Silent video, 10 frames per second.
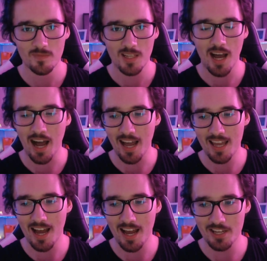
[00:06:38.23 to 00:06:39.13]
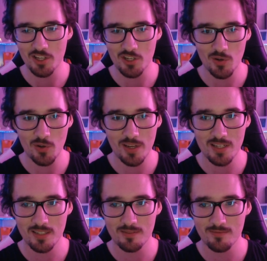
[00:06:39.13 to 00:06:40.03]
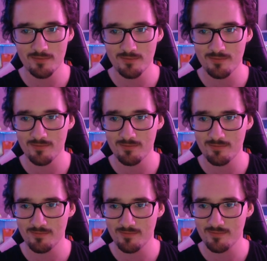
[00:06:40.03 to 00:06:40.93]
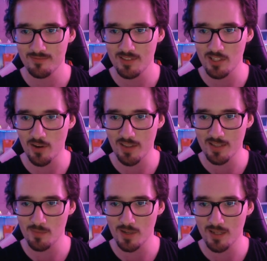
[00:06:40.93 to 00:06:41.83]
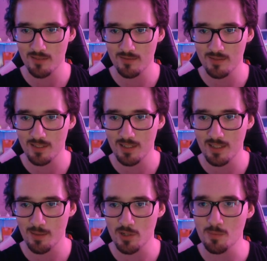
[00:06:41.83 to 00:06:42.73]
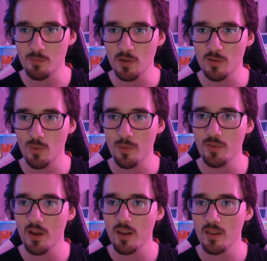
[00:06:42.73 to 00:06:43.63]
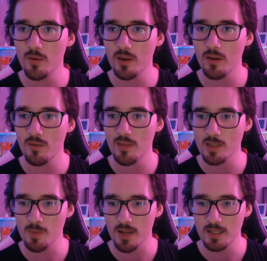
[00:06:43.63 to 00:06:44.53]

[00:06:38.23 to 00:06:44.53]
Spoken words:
I enjoyed. Sorry, that's mine. Let me just mute the website. There we go. That's better.